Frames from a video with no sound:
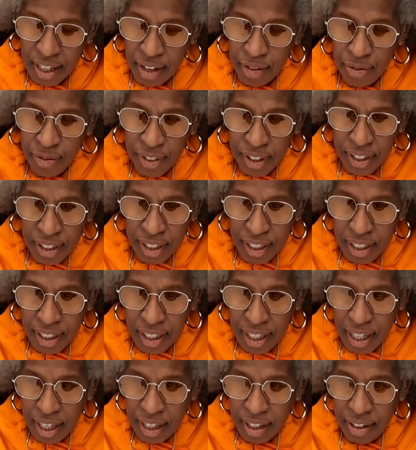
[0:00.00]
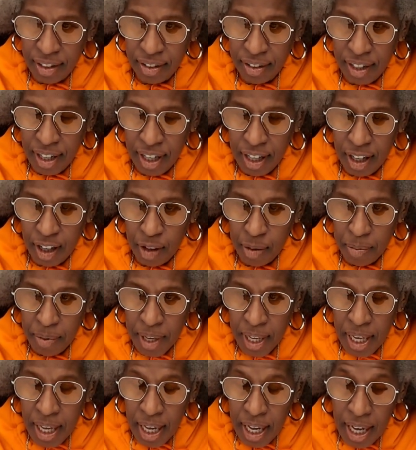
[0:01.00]
feeling it now. Yeah. Um,
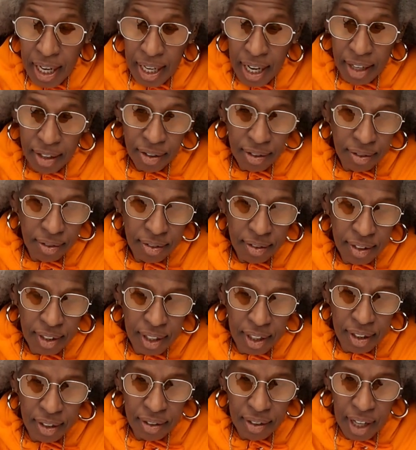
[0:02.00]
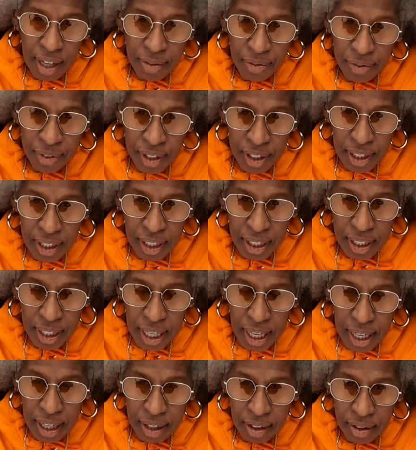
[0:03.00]
and I don't, you know, I'm feeling it
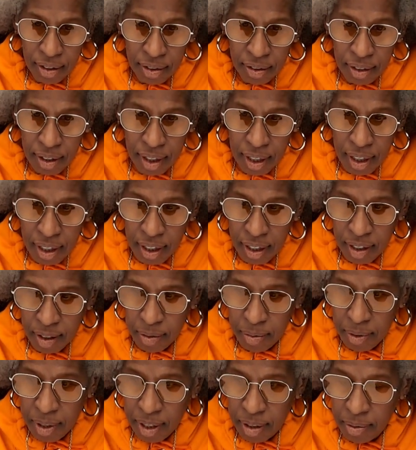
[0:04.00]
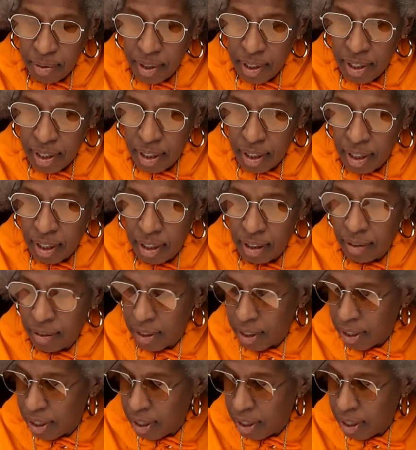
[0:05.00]
now. Um, I don't want to sit here and,